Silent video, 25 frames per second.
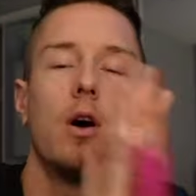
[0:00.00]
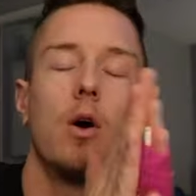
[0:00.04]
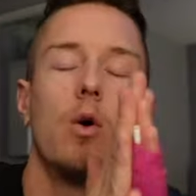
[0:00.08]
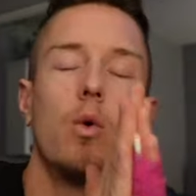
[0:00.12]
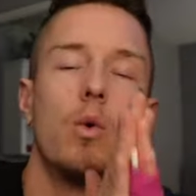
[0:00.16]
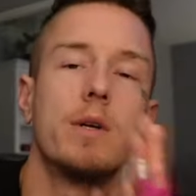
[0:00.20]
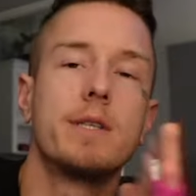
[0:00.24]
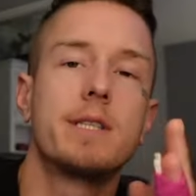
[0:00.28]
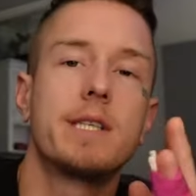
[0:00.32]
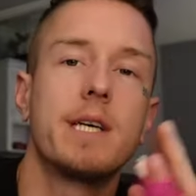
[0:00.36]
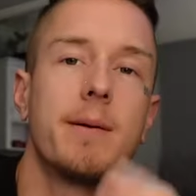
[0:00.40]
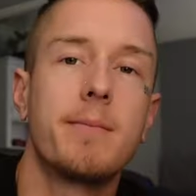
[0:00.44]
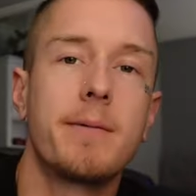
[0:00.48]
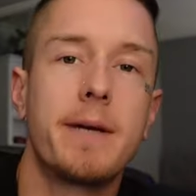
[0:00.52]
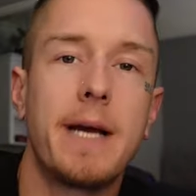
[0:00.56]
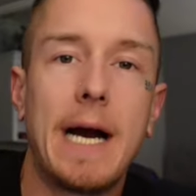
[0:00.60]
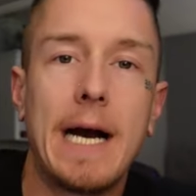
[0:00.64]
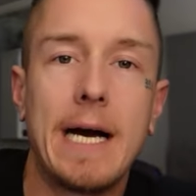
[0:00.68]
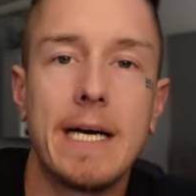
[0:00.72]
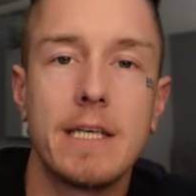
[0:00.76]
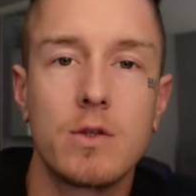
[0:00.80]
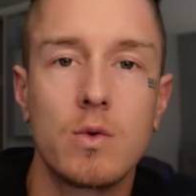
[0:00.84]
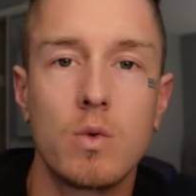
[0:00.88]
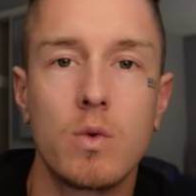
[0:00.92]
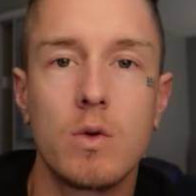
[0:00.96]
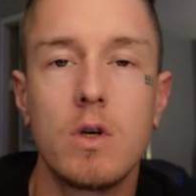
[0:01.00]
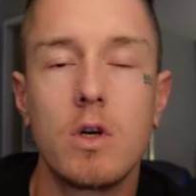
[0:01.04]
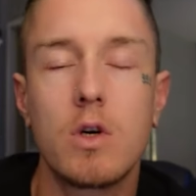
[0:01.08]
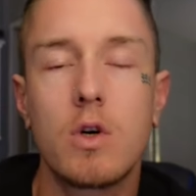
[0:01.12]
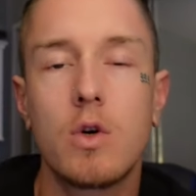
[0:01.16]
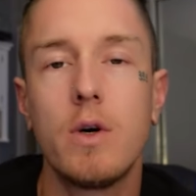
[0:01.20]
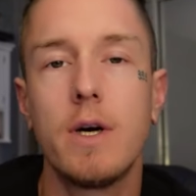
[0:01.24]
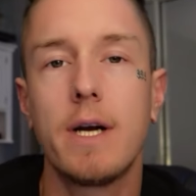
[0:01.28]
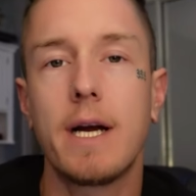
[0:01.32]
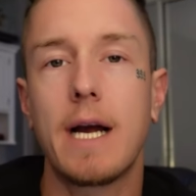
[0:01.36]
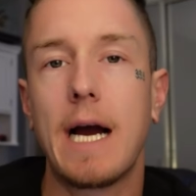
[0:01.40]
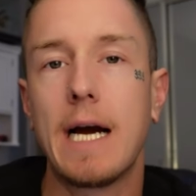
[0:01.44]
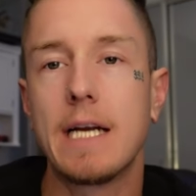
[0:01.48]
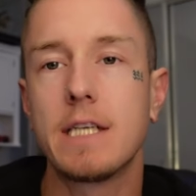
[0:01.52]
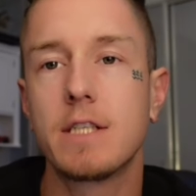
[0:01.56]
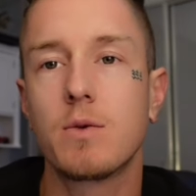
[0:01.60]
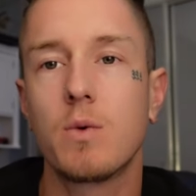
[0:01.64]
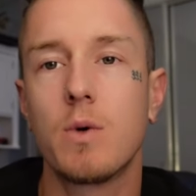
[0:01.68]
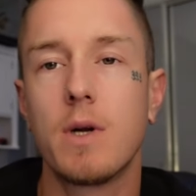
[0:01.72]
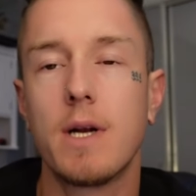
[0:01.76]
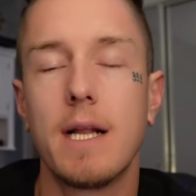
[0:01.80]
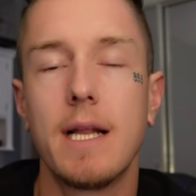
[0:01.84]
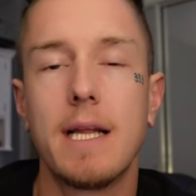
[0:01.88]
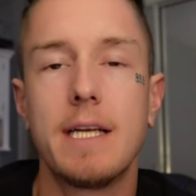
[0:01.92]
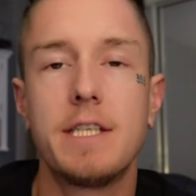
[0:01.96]
What's up, guys? Real quick, I just
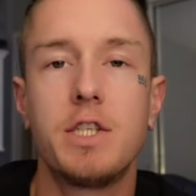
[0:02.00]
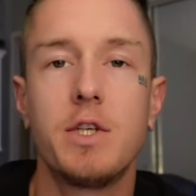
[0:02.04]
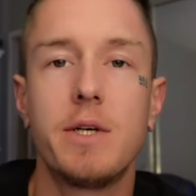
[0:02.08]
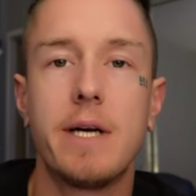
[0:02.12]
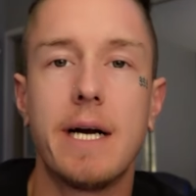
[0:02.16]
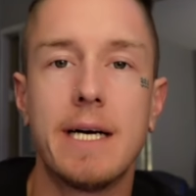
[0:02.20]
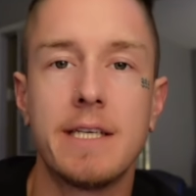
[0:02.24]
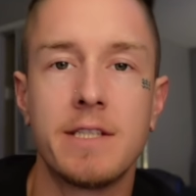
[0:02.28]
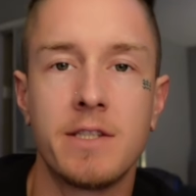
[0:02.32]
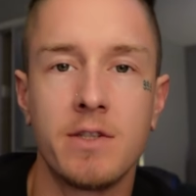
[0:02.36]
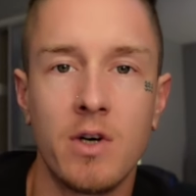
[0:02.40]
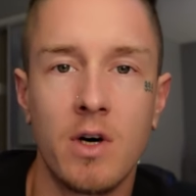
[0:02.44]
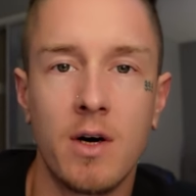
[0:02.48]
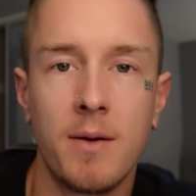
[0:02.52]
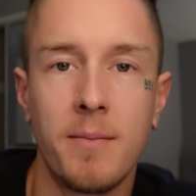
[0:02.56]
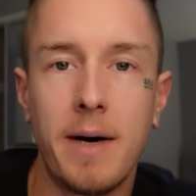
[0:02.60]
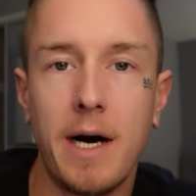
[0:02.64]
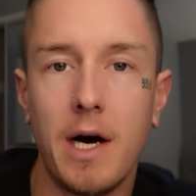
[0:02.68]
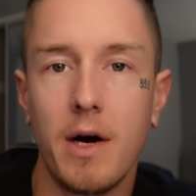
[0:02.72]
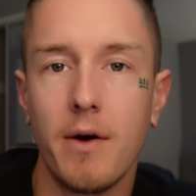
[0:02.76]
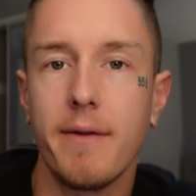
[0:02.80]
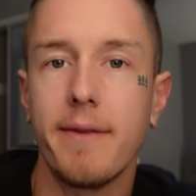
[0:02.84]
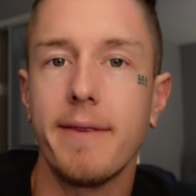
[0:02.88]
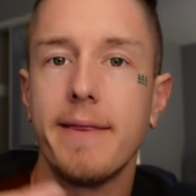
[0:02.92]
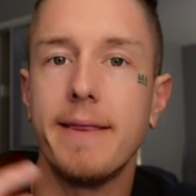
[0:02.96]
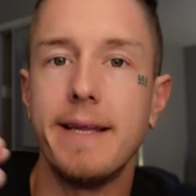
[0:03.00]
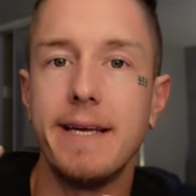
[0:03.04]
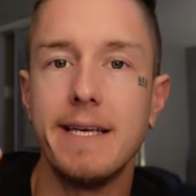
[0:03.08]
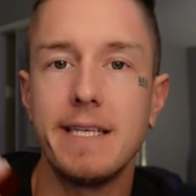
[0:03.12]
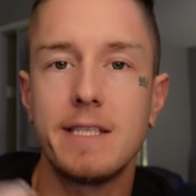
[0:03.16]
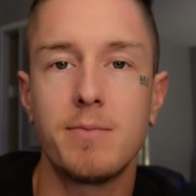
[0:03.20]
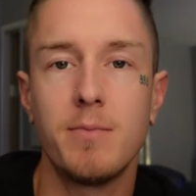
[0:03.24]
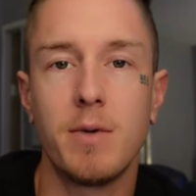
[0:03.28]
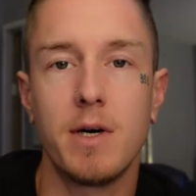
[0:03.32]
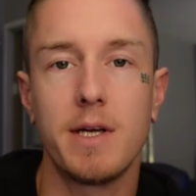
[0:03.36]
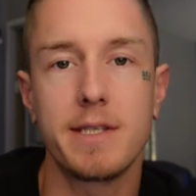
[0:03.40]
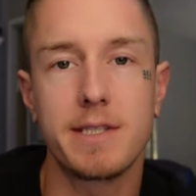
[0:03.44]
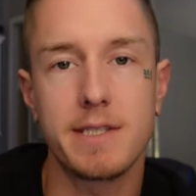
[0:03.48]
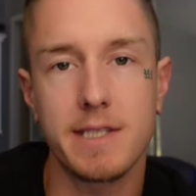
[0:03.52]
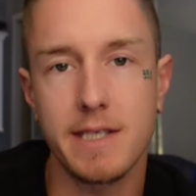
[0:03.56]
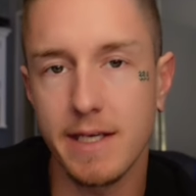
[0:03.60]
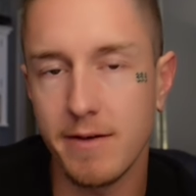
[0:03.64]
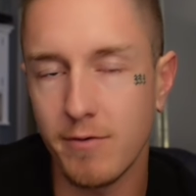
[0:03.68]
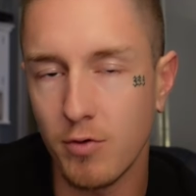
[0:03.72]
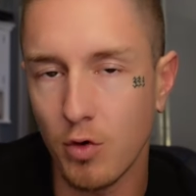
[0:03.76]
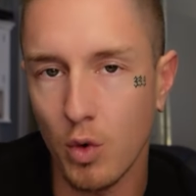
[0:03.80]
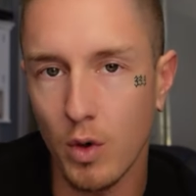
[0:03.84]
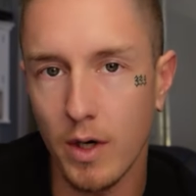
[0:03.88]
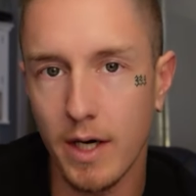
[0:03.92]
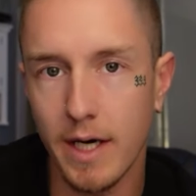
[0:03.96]
want to let you guys know about this month's
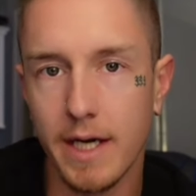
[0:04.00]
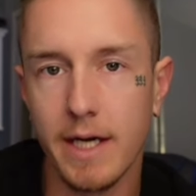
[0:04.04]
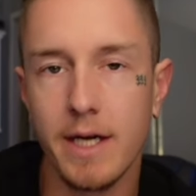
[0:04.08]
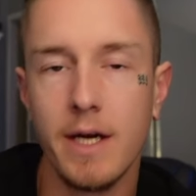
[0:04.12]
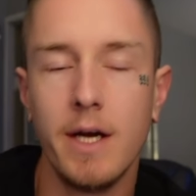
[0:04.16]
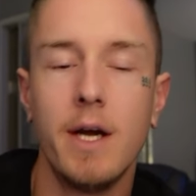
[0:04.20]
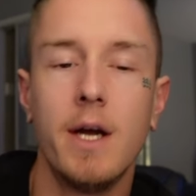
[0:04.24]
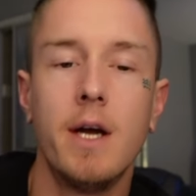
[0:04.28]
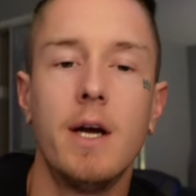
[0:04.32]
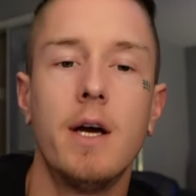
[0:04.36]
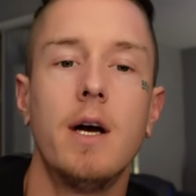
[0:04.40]
giveaway.